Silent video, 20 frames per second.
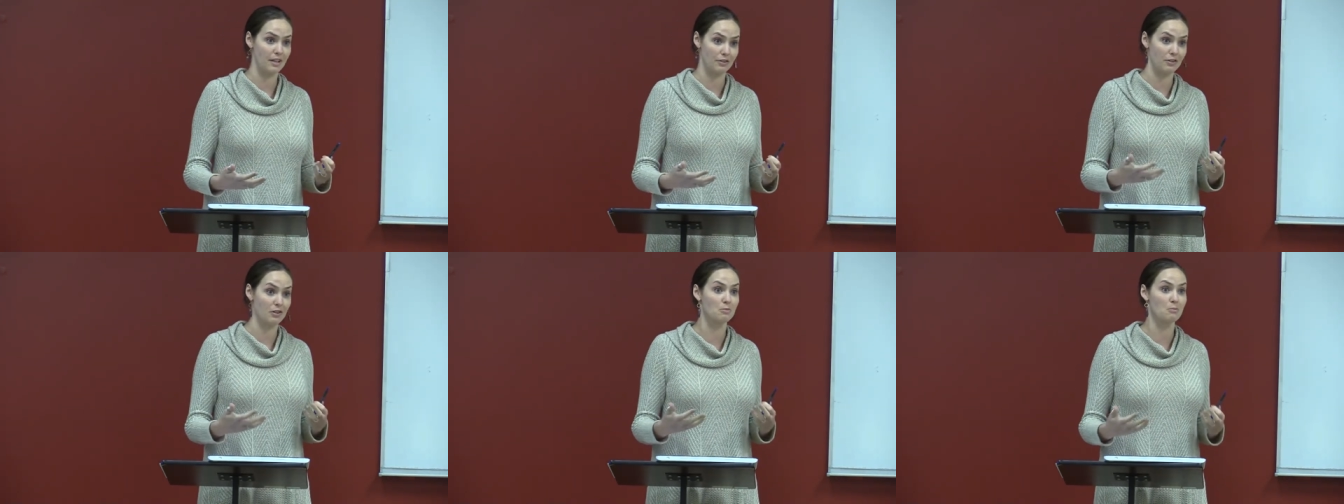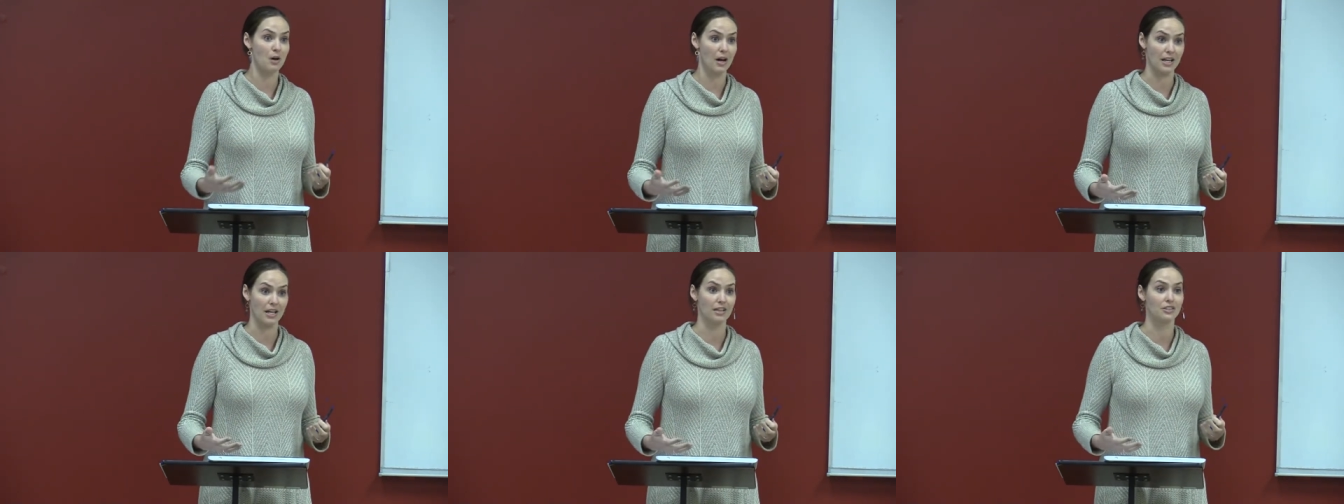given
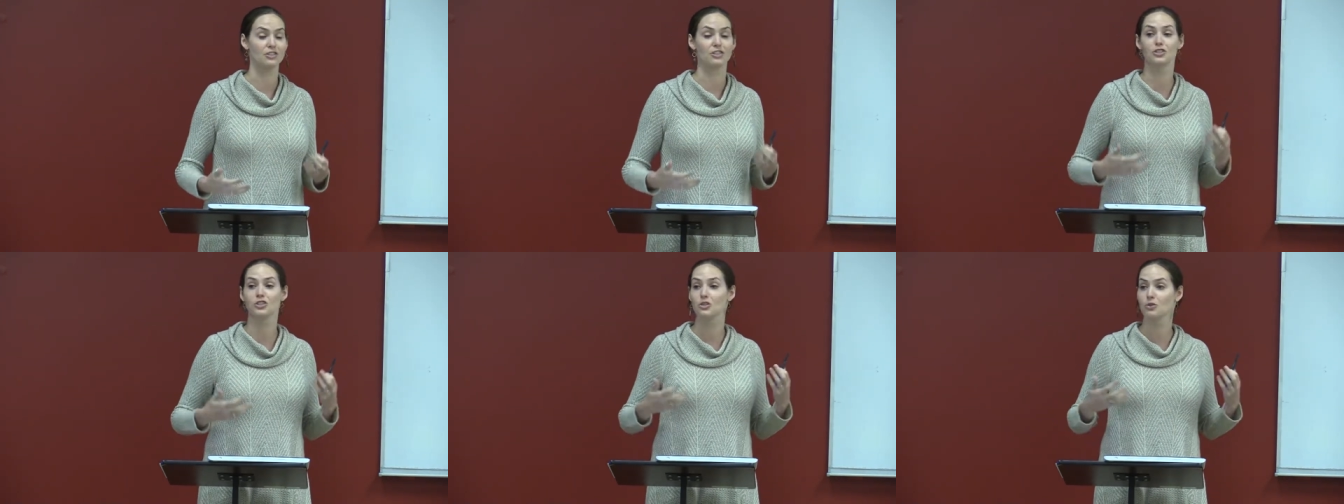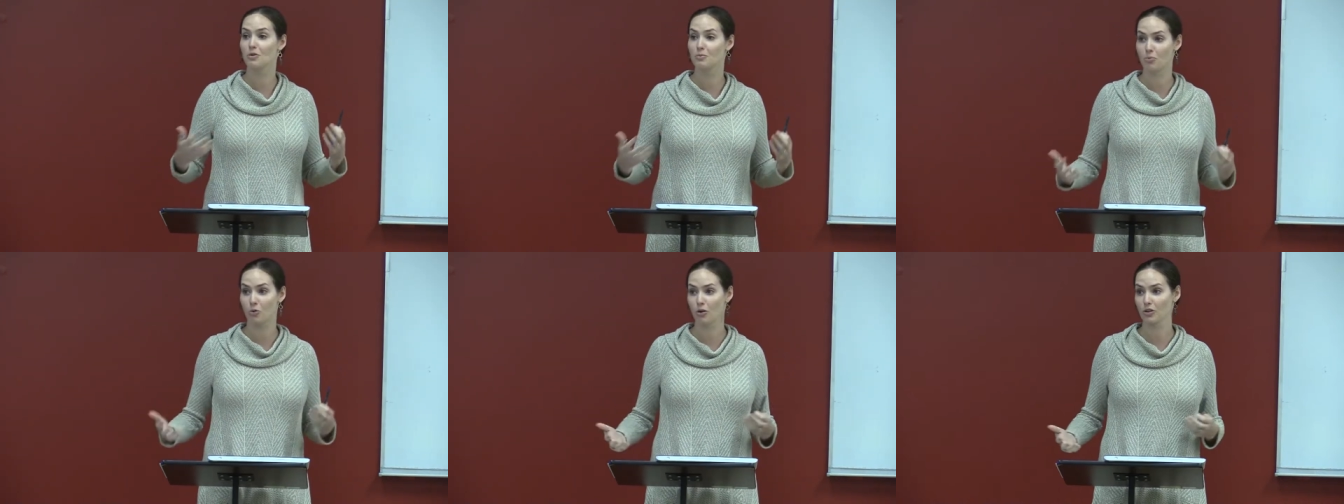money to
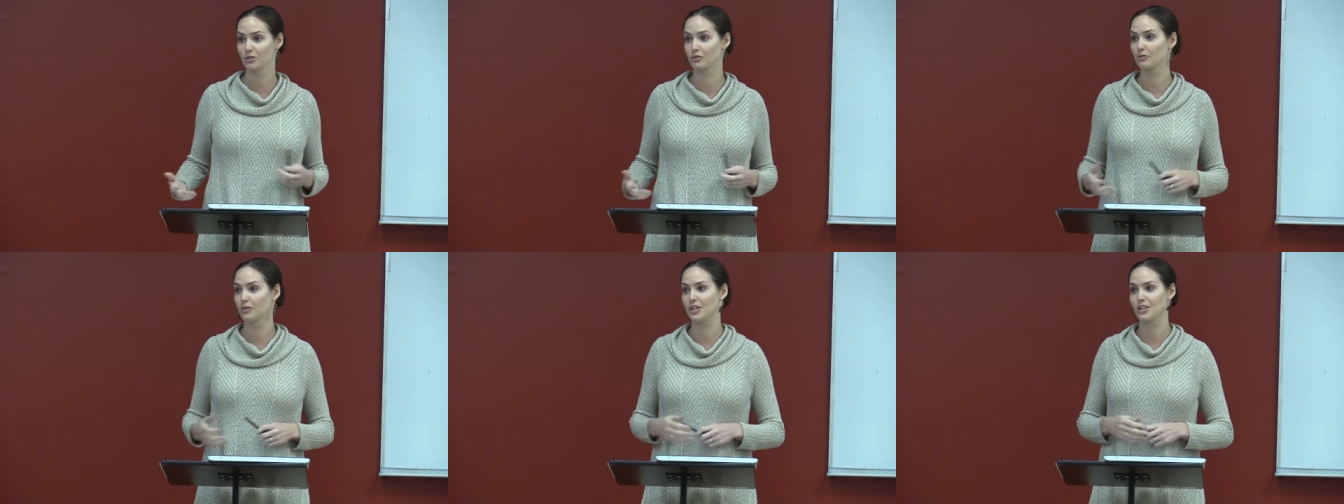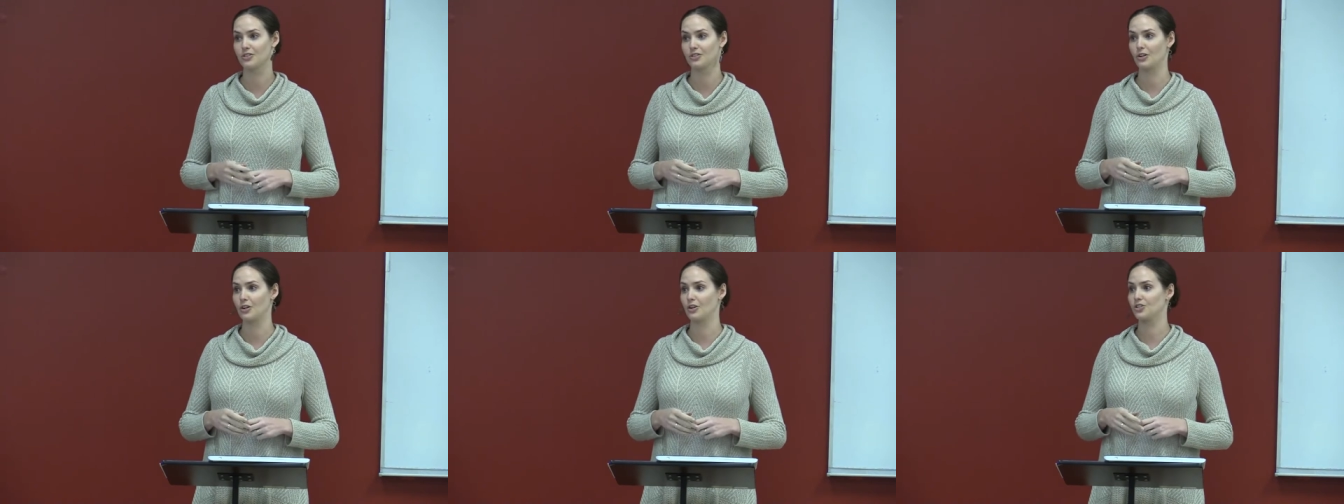do important
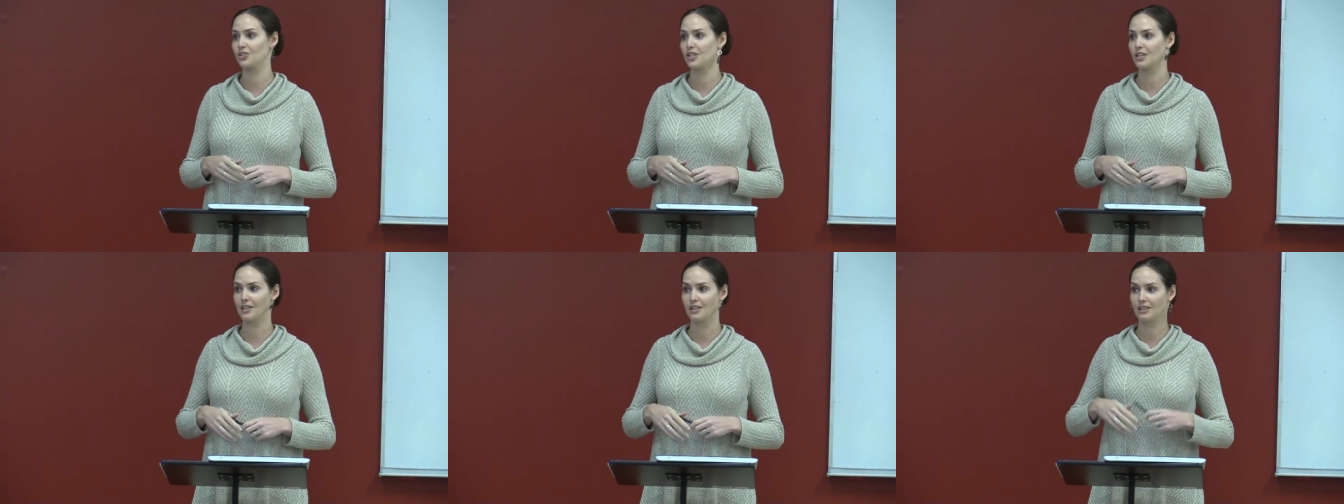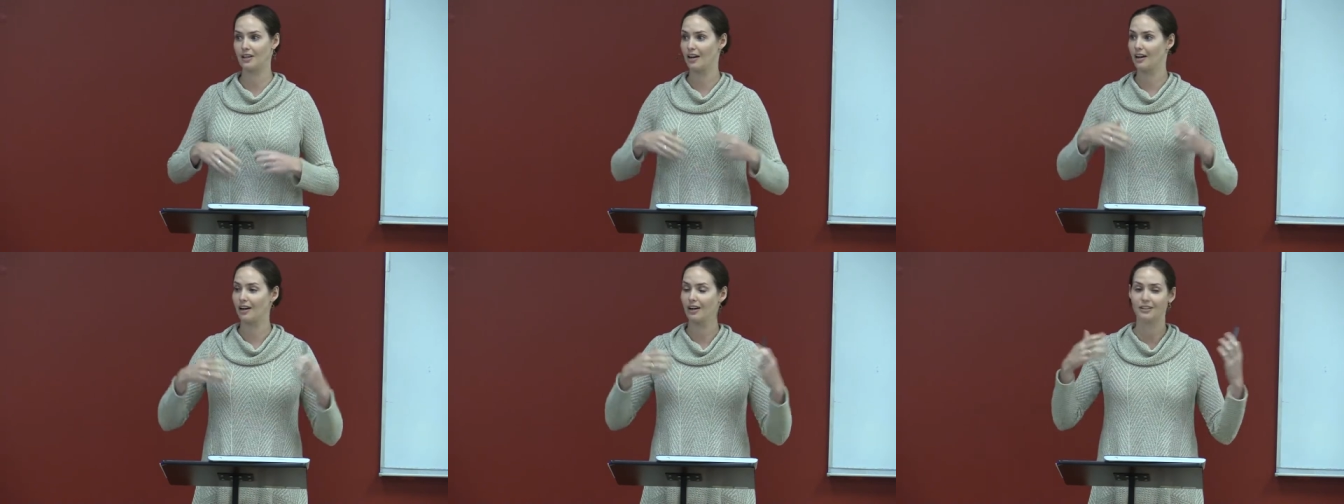research
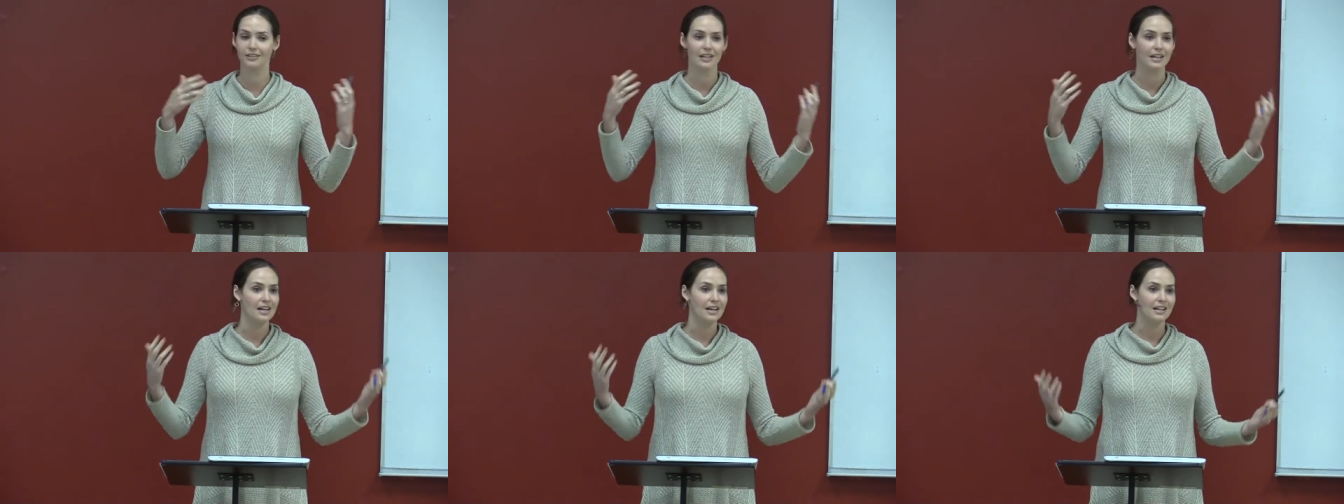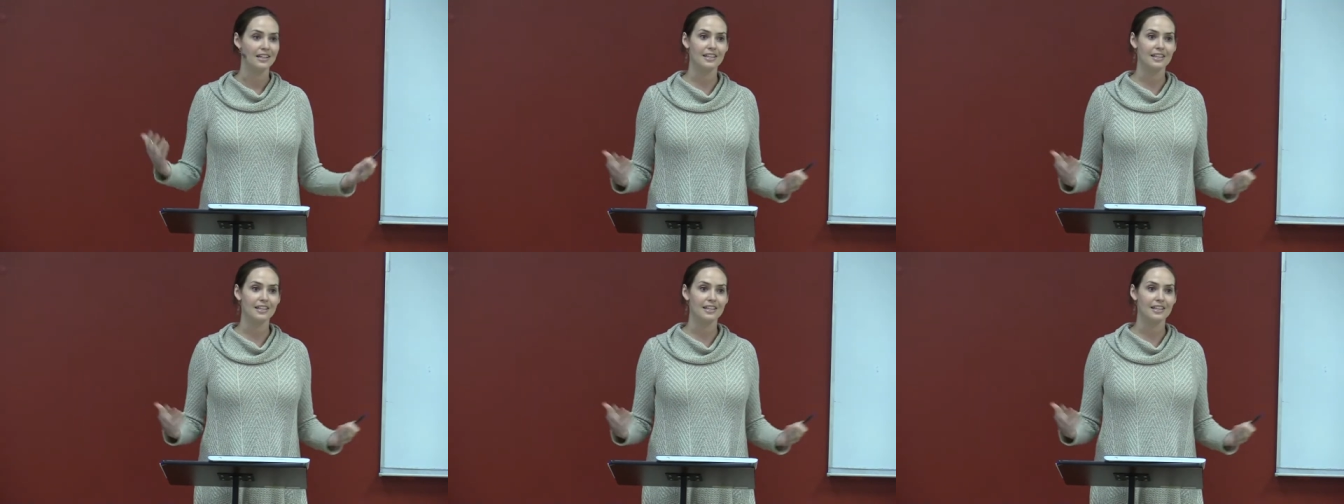in, uh,